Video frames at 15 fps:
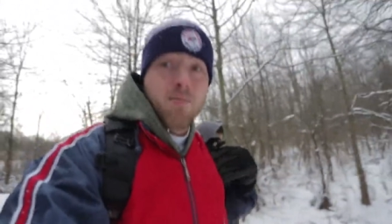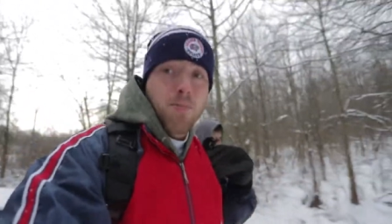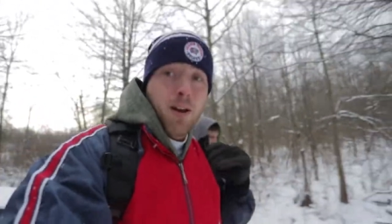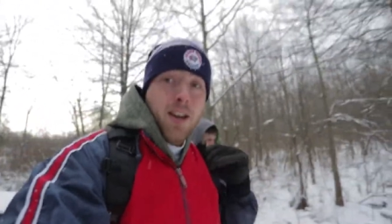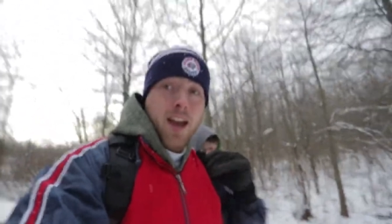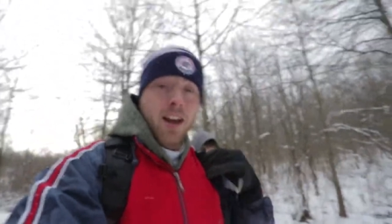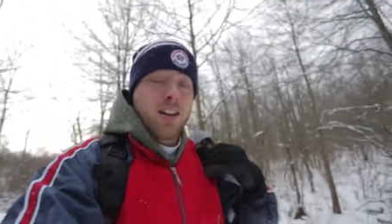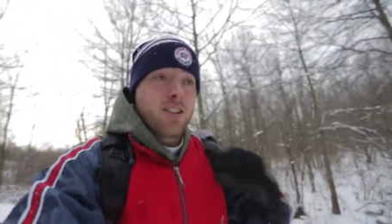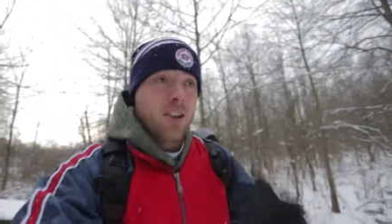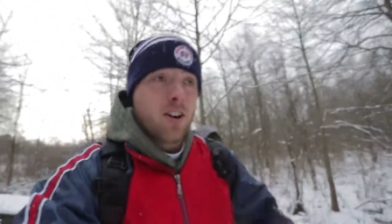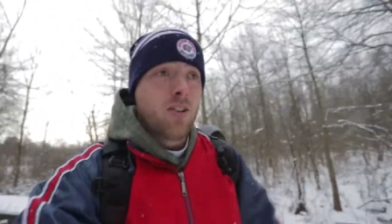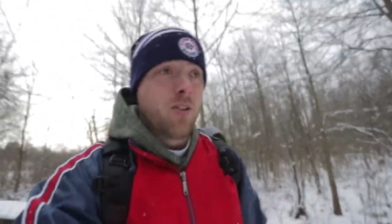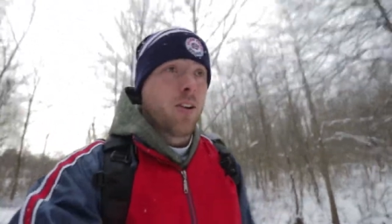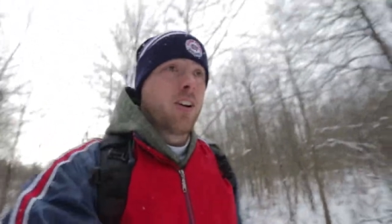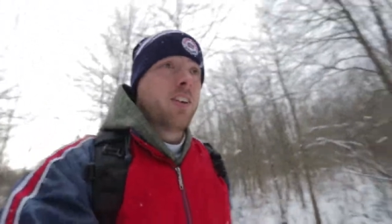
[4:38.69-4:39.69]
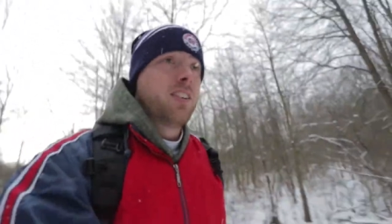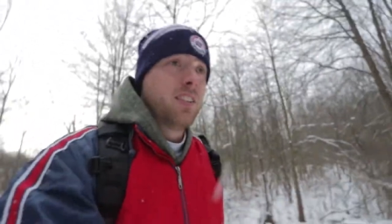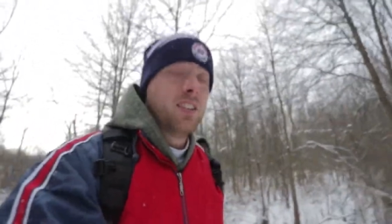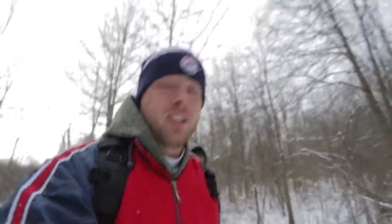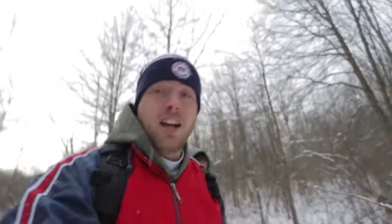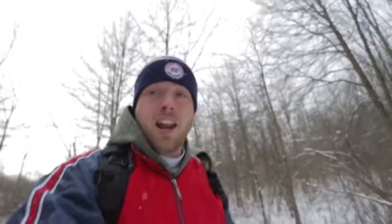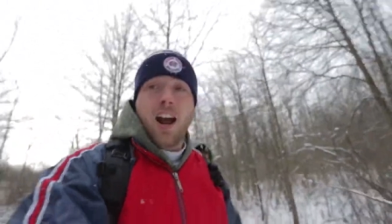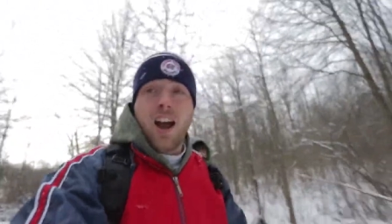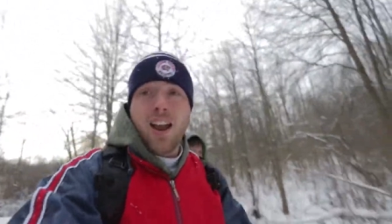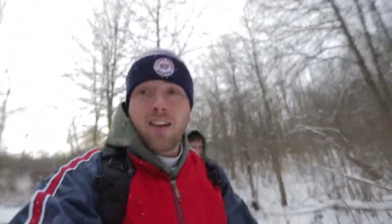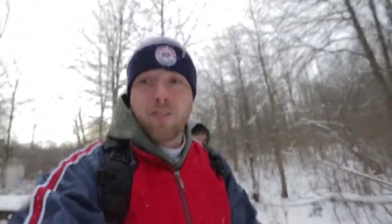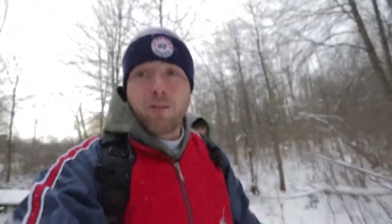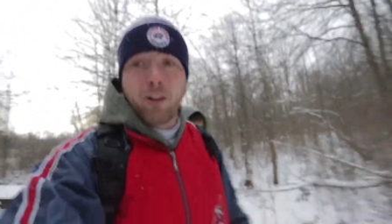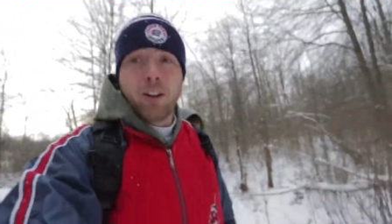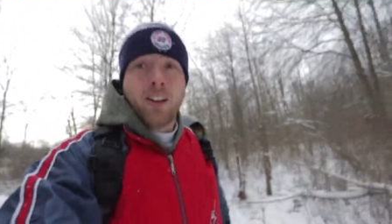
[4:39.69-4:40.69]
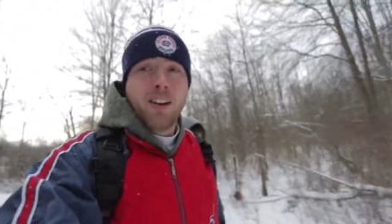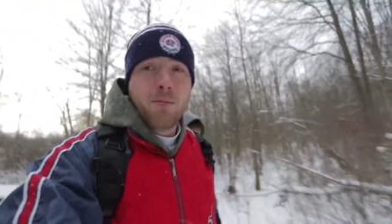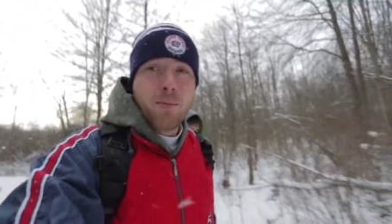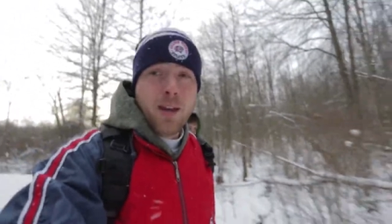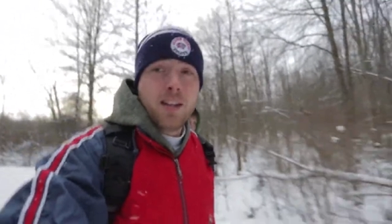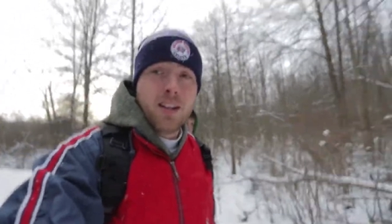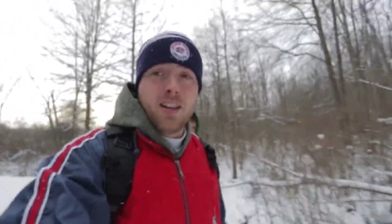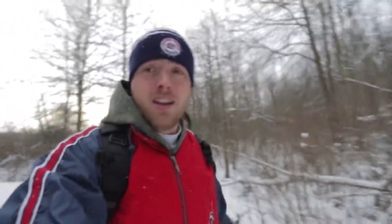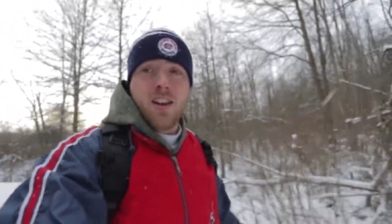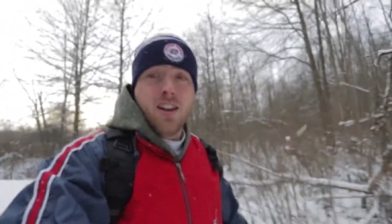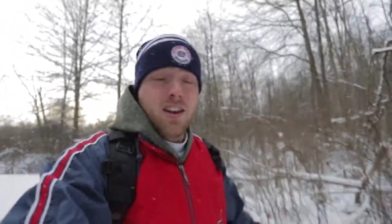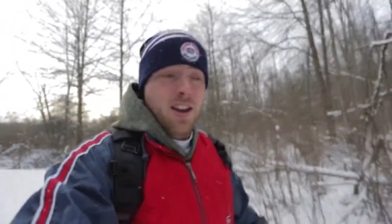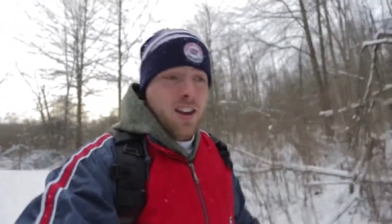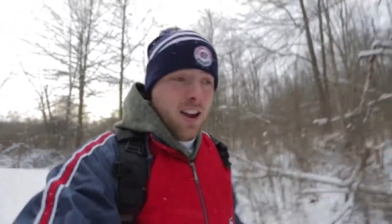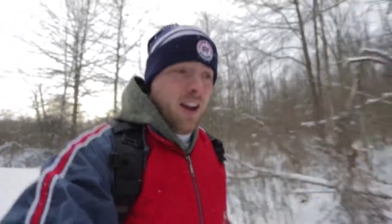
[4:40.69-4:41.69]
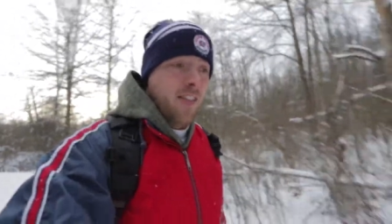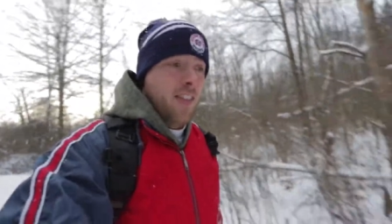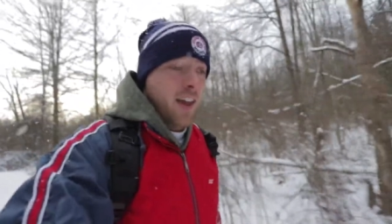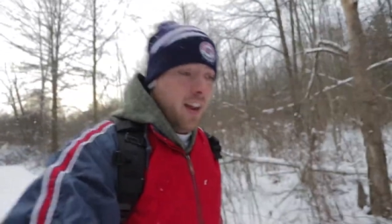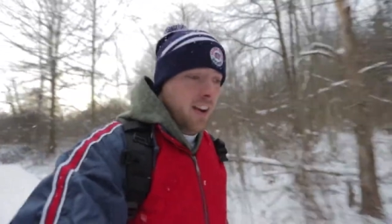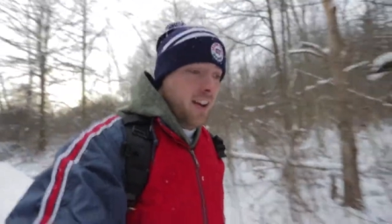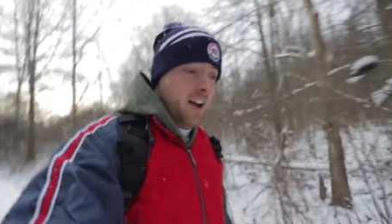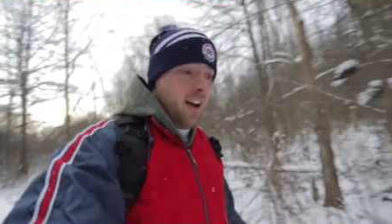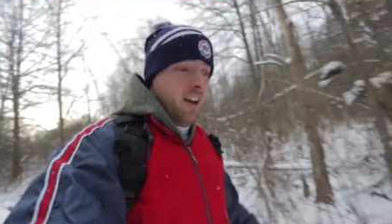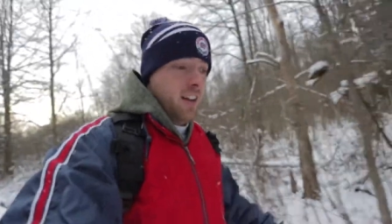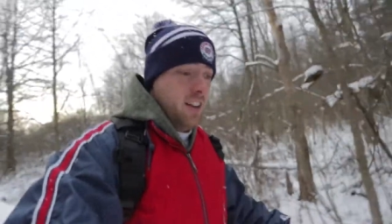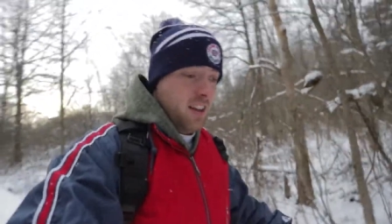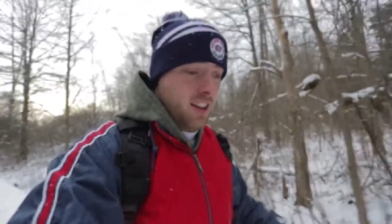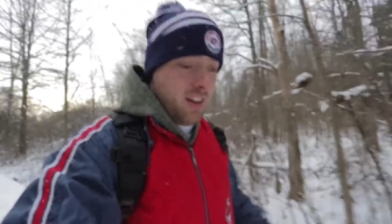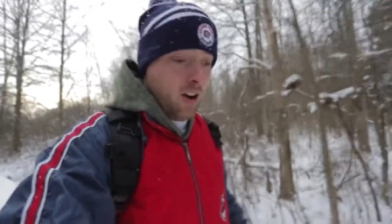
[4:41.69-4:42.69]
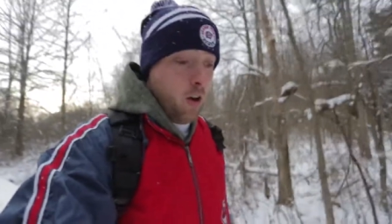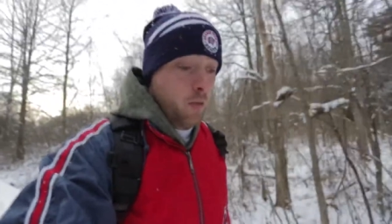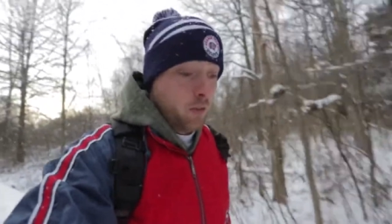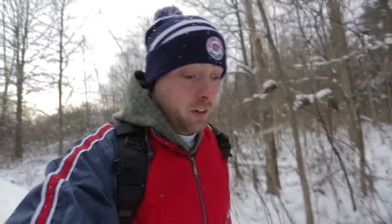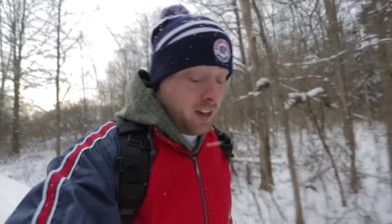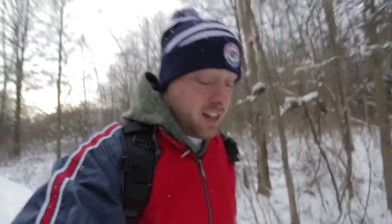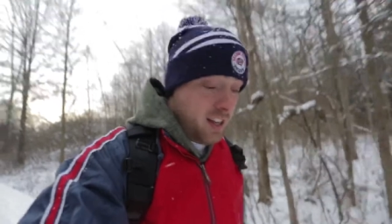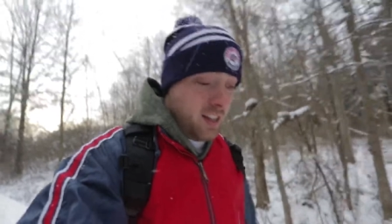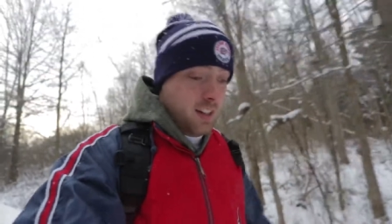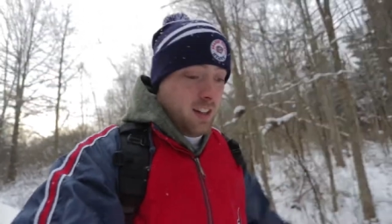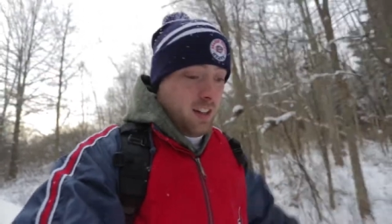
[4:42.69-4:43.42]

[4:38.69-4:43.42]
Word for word: But yeah, so we're gotta hike for a little bit and then uh, hopefully